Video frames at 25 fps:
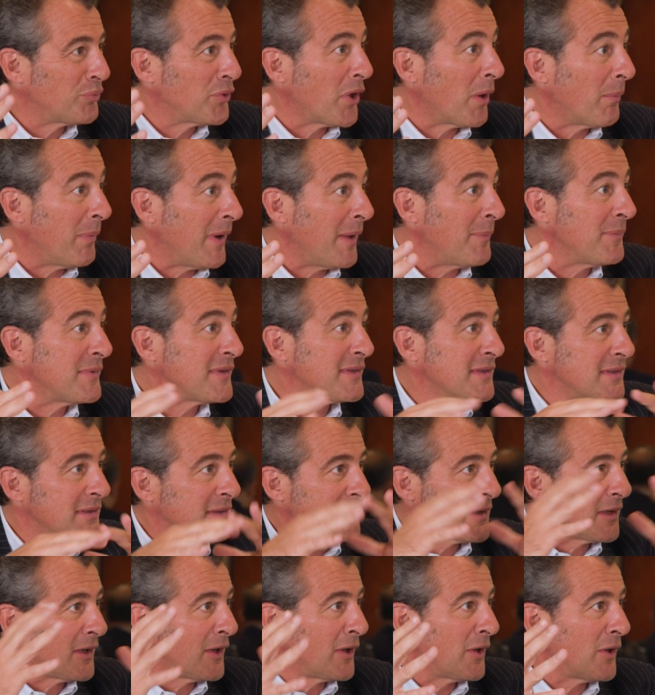
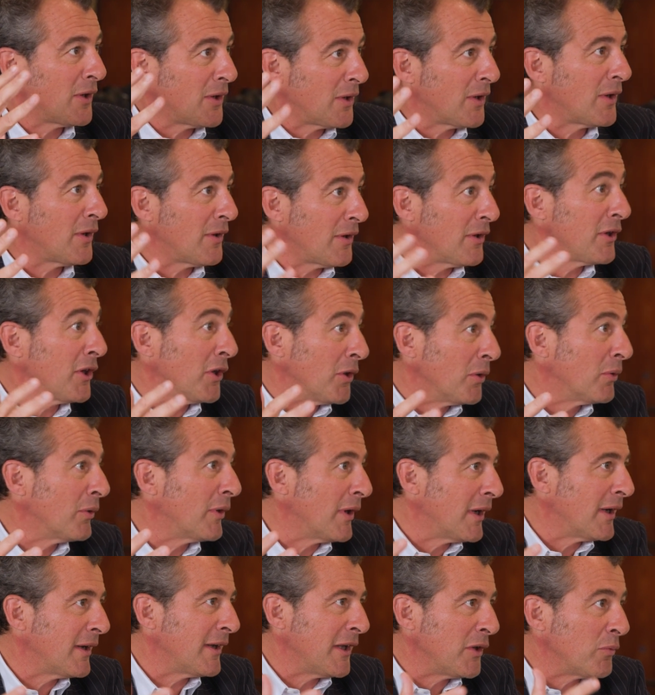problems,
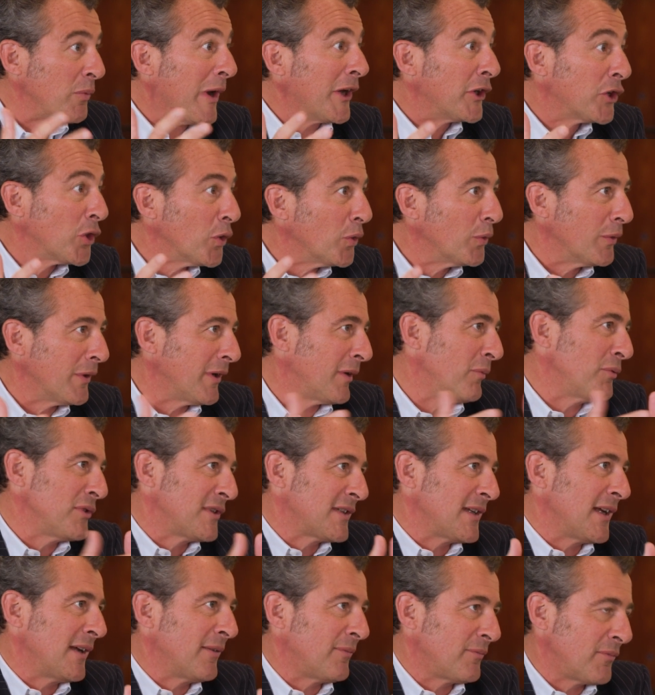in one go, I
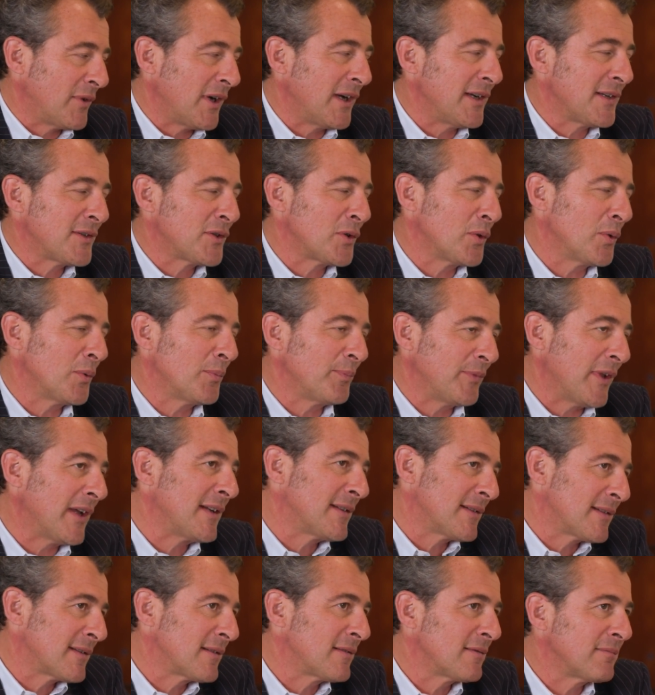would say, right? So
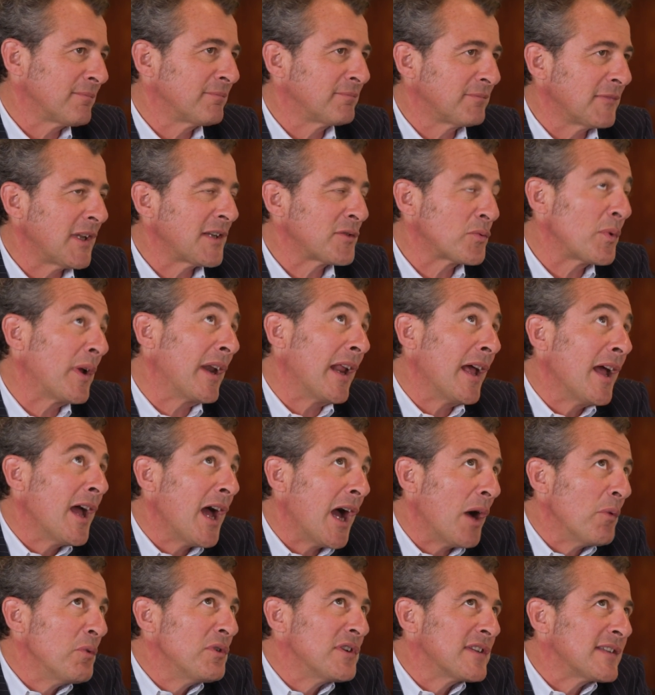that's what
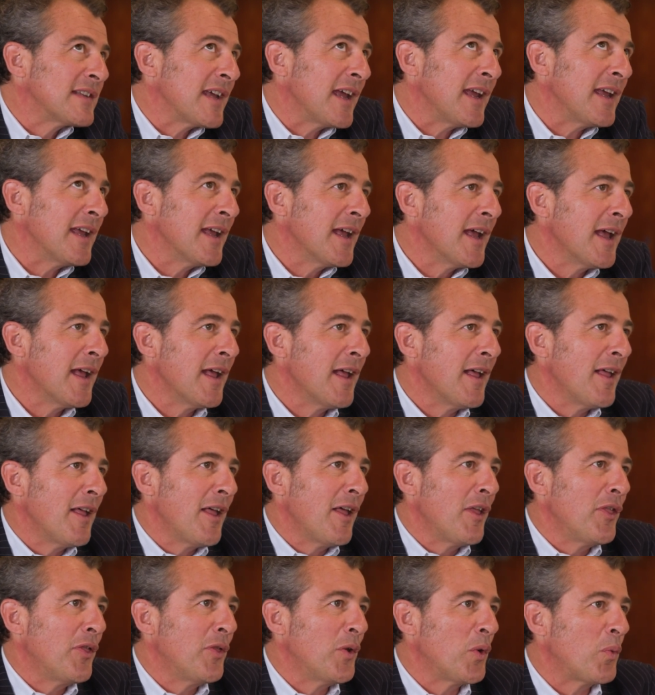I would say
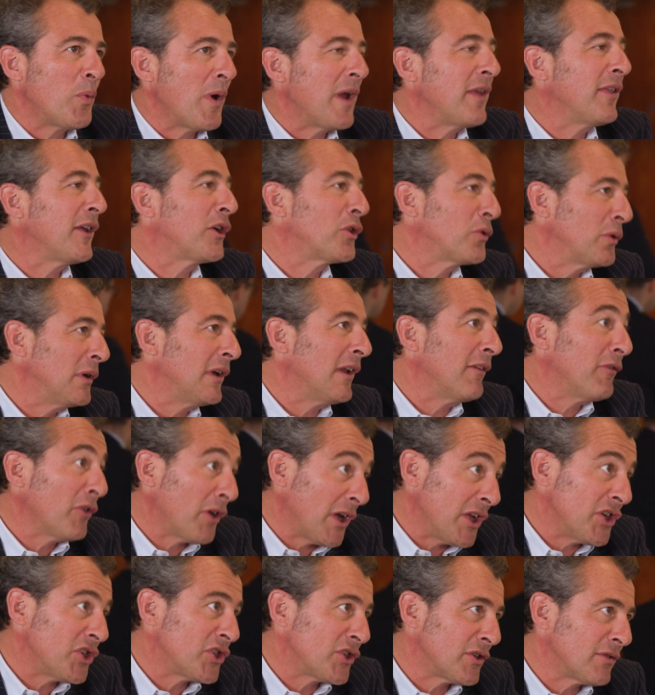the way they could
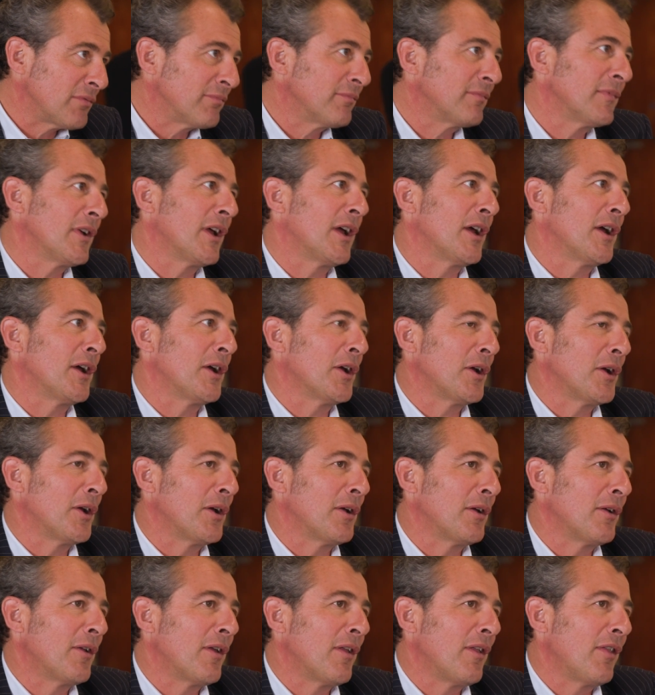leverage
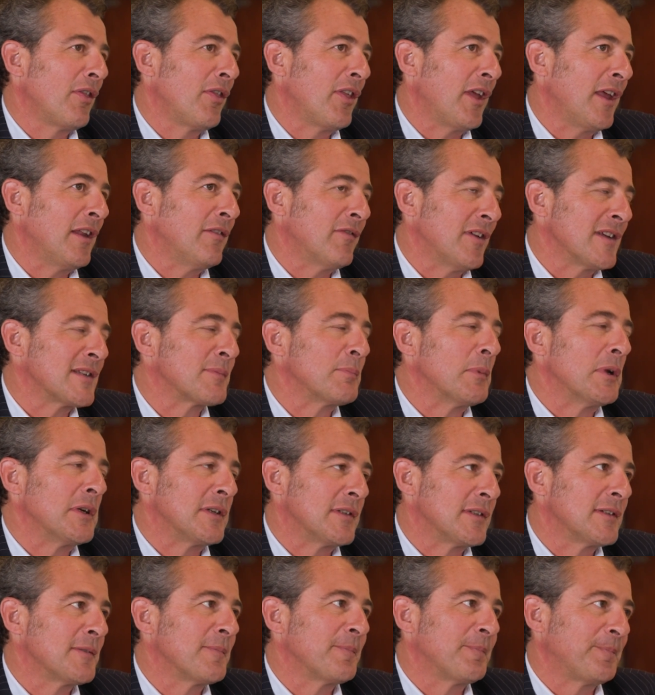the
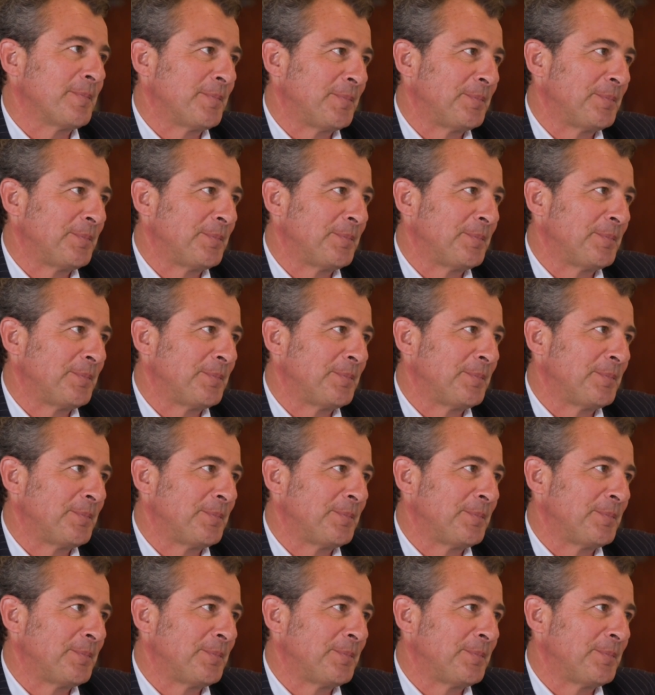investment.